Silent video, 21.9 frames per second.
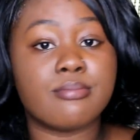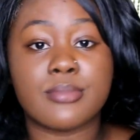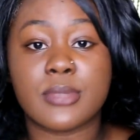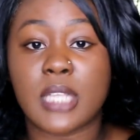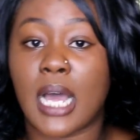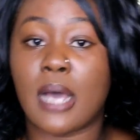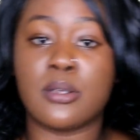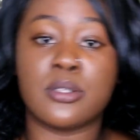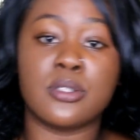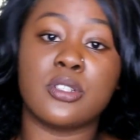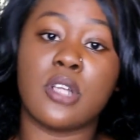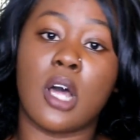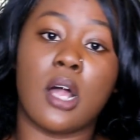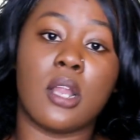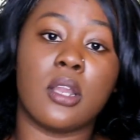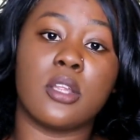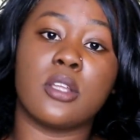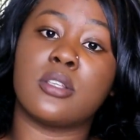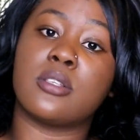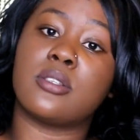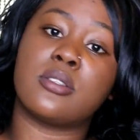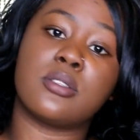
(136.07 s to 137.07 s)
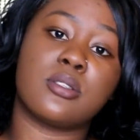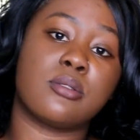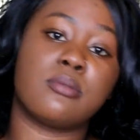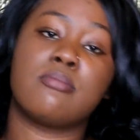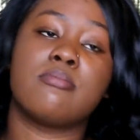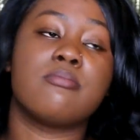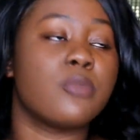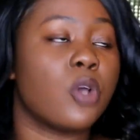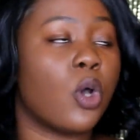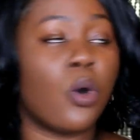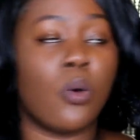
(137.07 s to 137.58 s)
thousand dollars
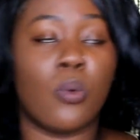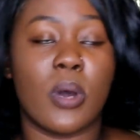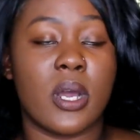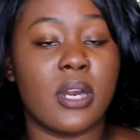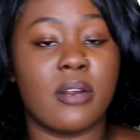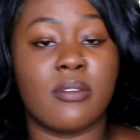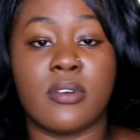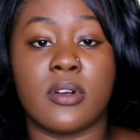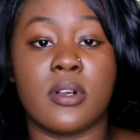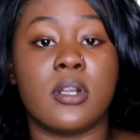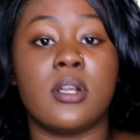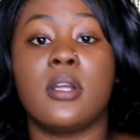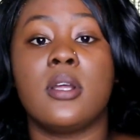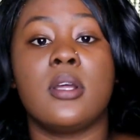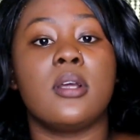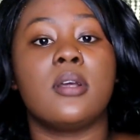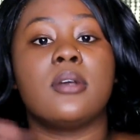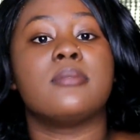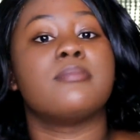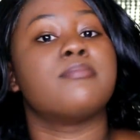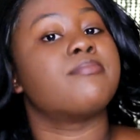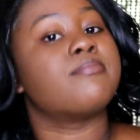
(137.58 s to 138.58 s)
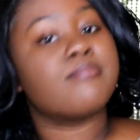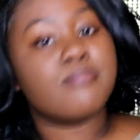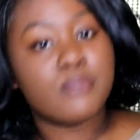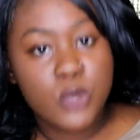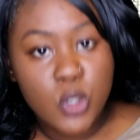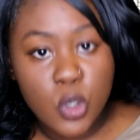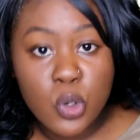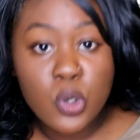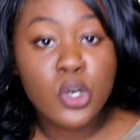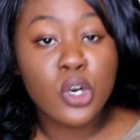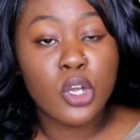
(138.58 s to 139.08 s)
or whatever,
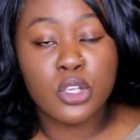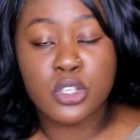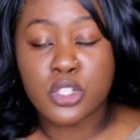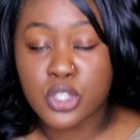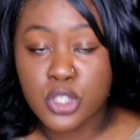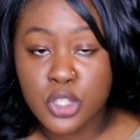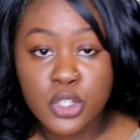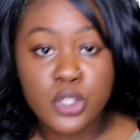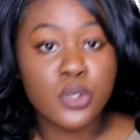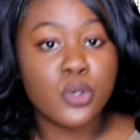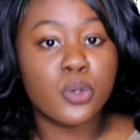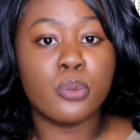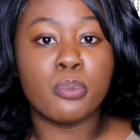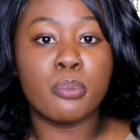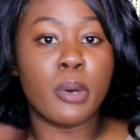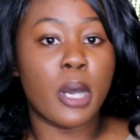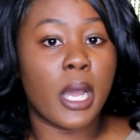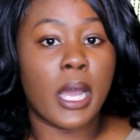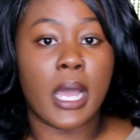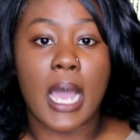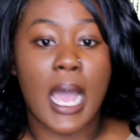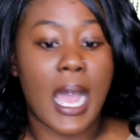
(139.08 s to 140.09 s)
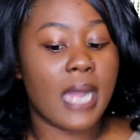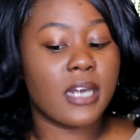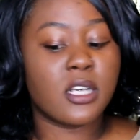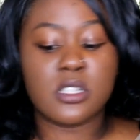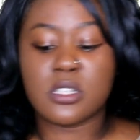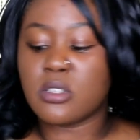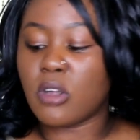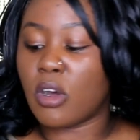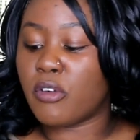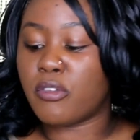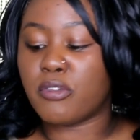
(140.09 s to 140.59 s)
kudos to you, but I
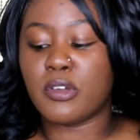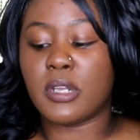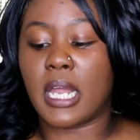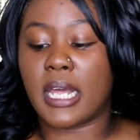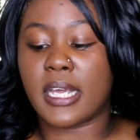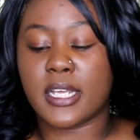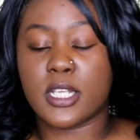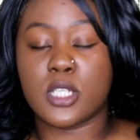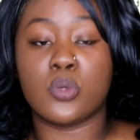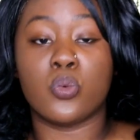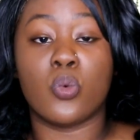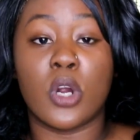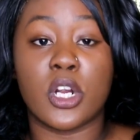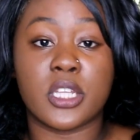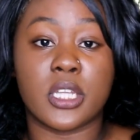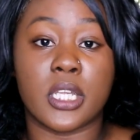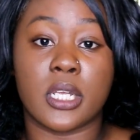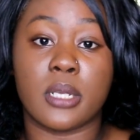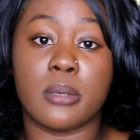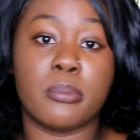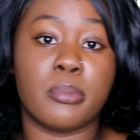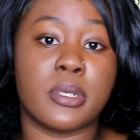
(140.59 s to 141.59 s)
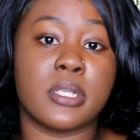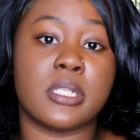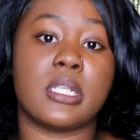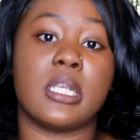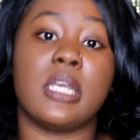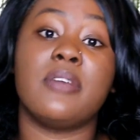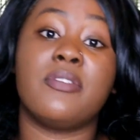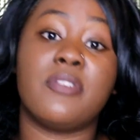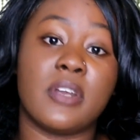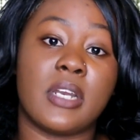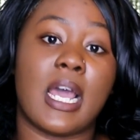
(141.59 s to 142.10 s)
just don't feel like it's worth it. But
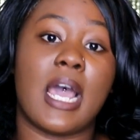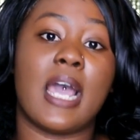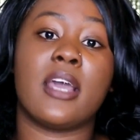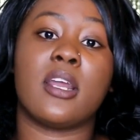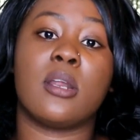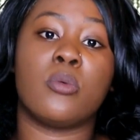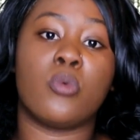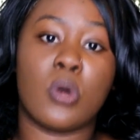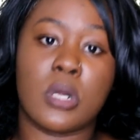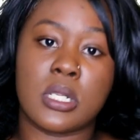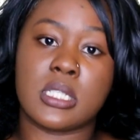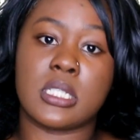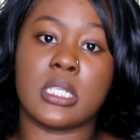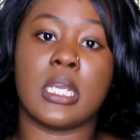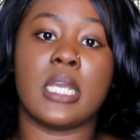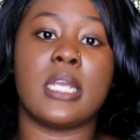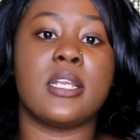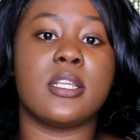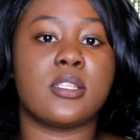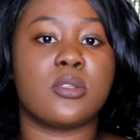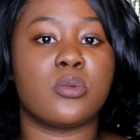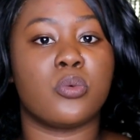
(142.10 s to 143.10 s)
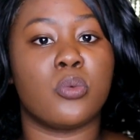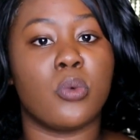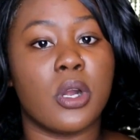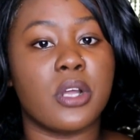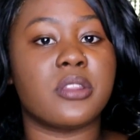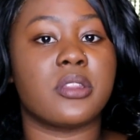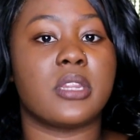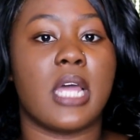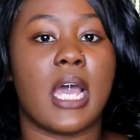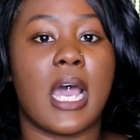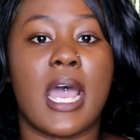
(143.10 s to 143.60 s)
if an item, once again, is
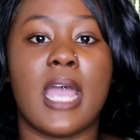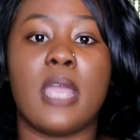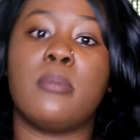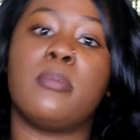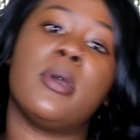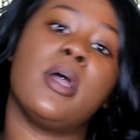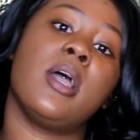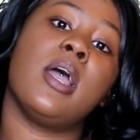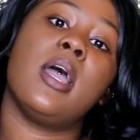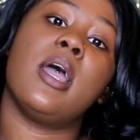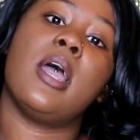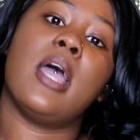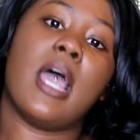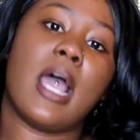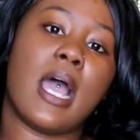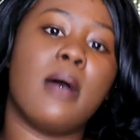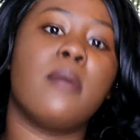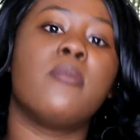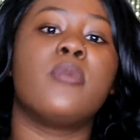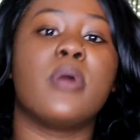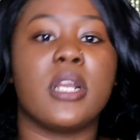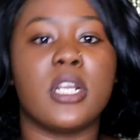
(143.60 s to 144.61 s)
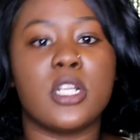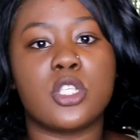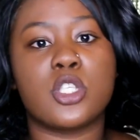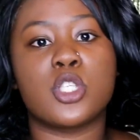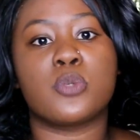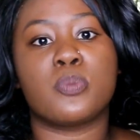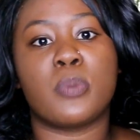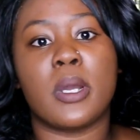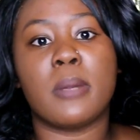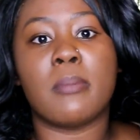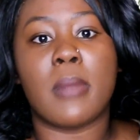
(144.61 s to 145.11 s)
worth the hype, I'm ready to
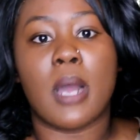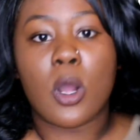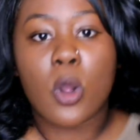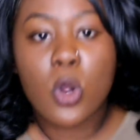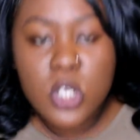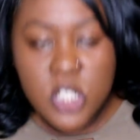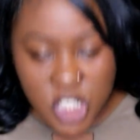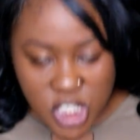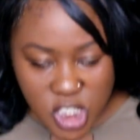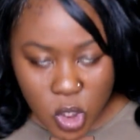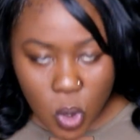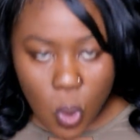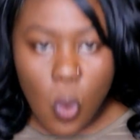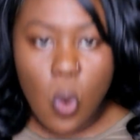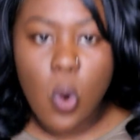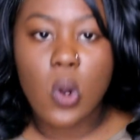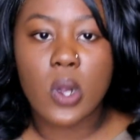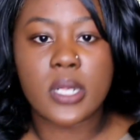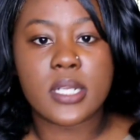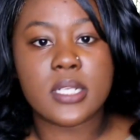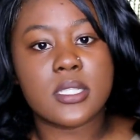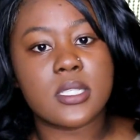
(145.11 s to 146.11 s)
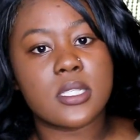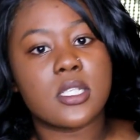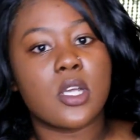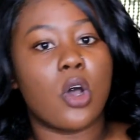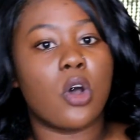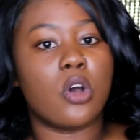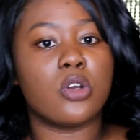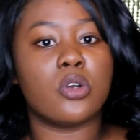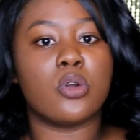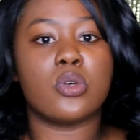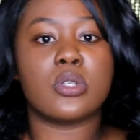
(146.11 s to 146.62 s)
spend my coins
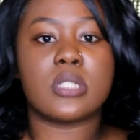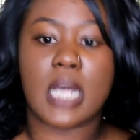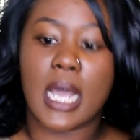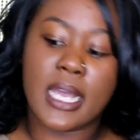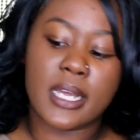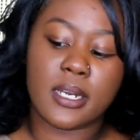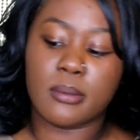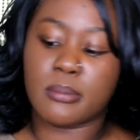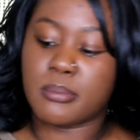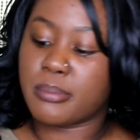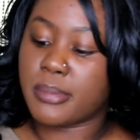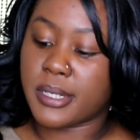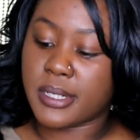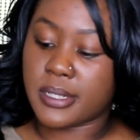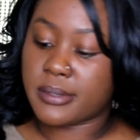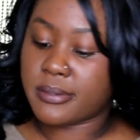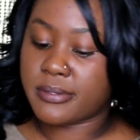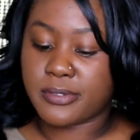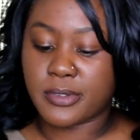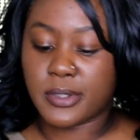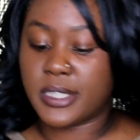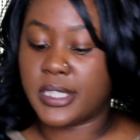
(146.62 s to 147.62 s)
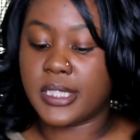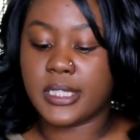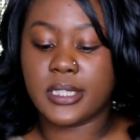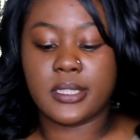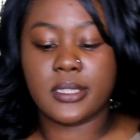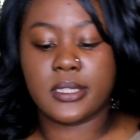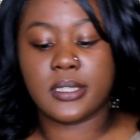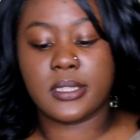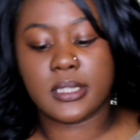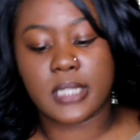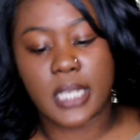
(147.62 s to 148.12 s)
on those items. But for
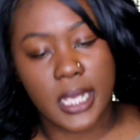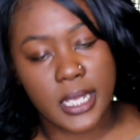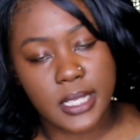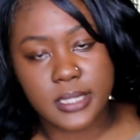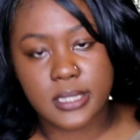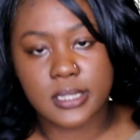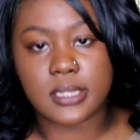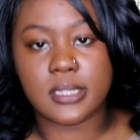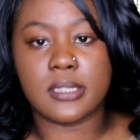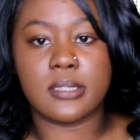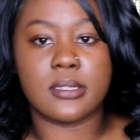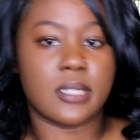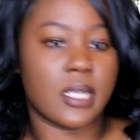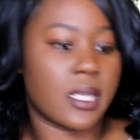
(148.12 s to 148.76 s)
these cases,